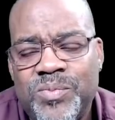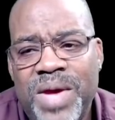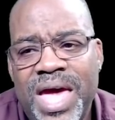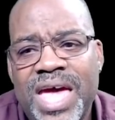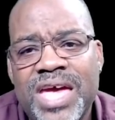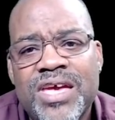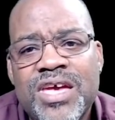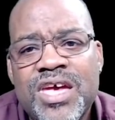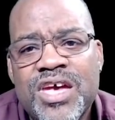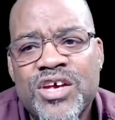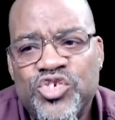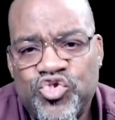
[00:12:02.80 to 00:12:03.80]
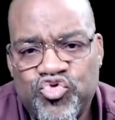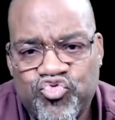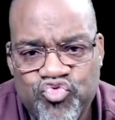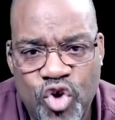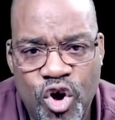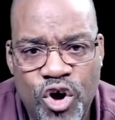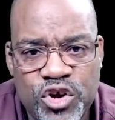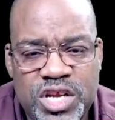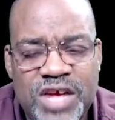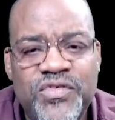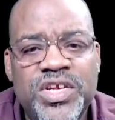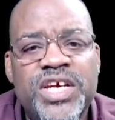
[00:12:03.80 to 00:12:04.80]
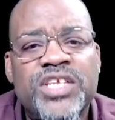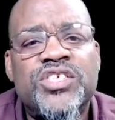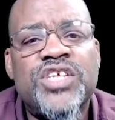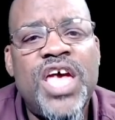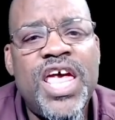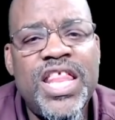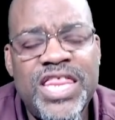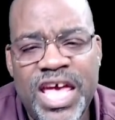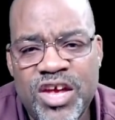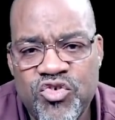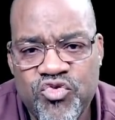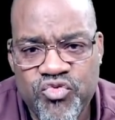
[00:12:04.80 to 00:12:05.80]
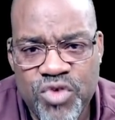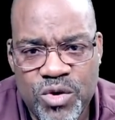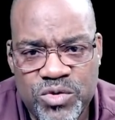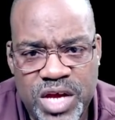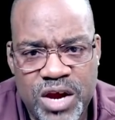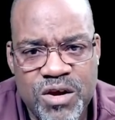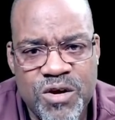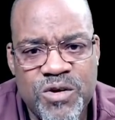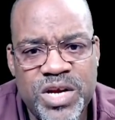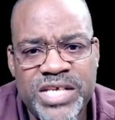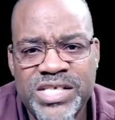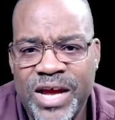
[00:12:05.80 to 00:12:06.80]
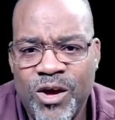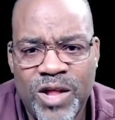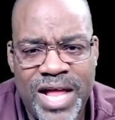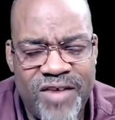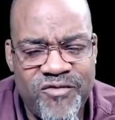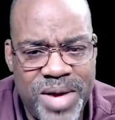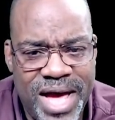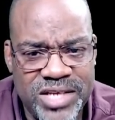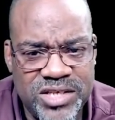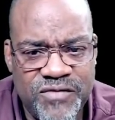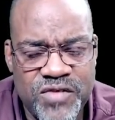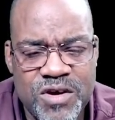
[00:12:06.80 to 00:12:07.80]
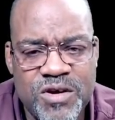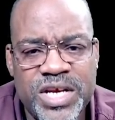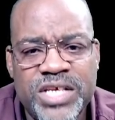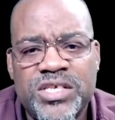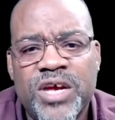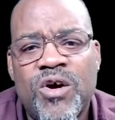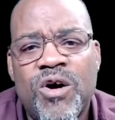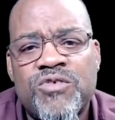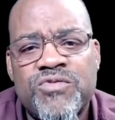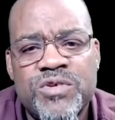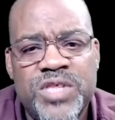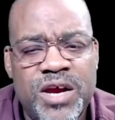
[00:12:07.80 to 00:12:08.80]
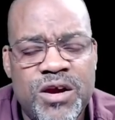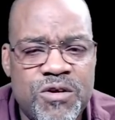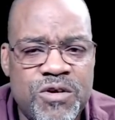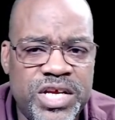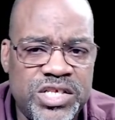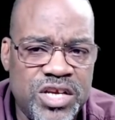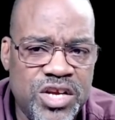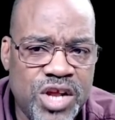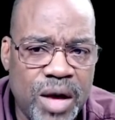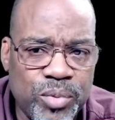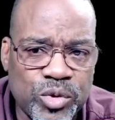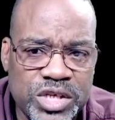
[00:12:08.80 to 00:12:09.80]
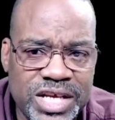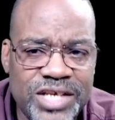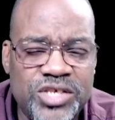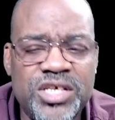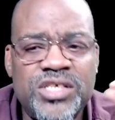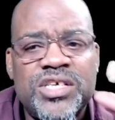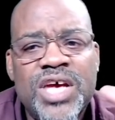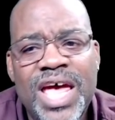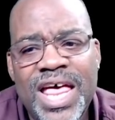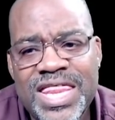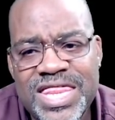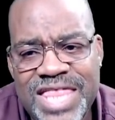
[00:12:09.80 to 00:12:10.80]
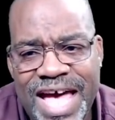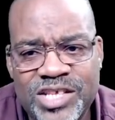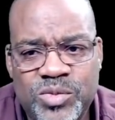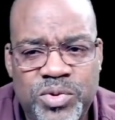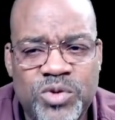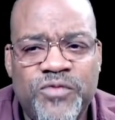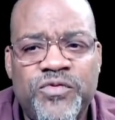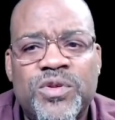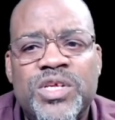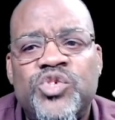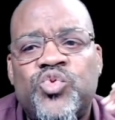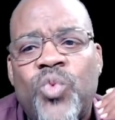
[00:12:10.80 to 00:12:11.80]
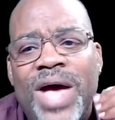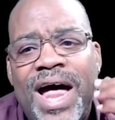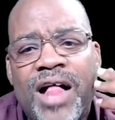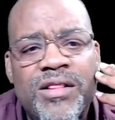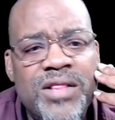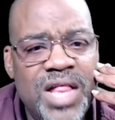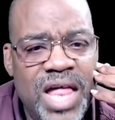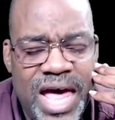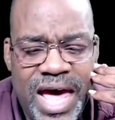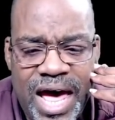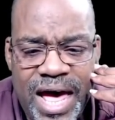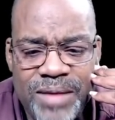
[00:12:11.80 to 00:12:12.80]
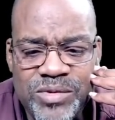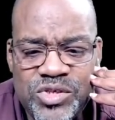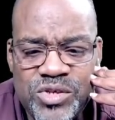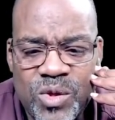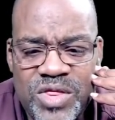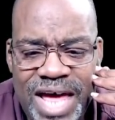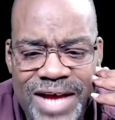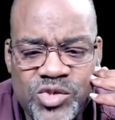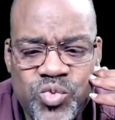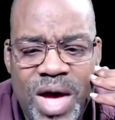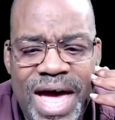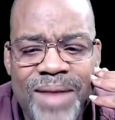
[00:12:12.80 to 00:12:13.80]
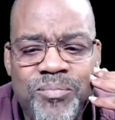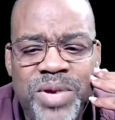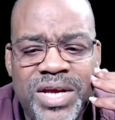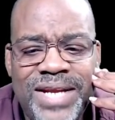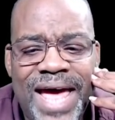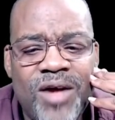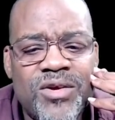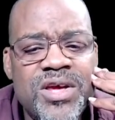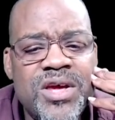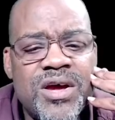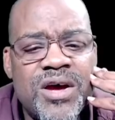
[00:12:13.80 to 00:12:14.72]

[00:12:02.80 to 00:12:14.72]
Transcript: pay strong dividends. They grow their earnings. They all have positive earnings. They all grow their earnings earnings in double digits. That's beautiful as well. Uh, so that's why I picked out